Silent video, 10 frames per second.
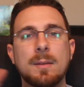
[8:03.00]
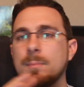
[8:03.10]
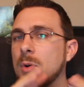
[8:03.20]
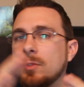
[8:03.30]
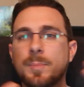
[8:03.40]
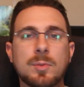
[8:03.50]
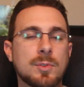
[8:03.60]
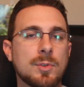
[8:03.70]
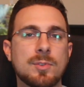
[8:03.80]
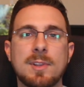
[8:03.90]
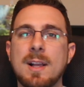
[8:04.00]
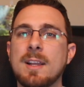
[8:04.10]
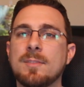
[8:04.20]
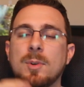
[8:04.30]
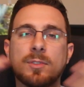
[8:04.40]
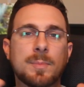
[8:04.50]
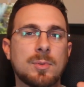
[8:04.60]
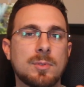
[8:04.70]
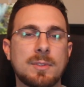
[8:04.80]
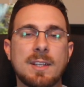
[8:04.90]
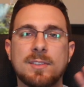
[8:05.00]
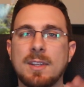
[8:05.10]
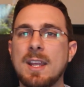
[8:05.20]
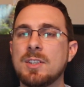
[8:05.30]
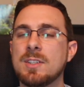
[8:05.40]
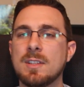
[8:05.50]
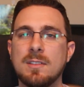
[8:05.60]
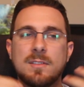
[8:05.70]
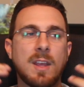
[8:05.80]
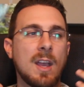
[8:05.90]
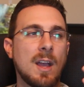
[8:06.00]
multiple cruise lines, multiple destinations,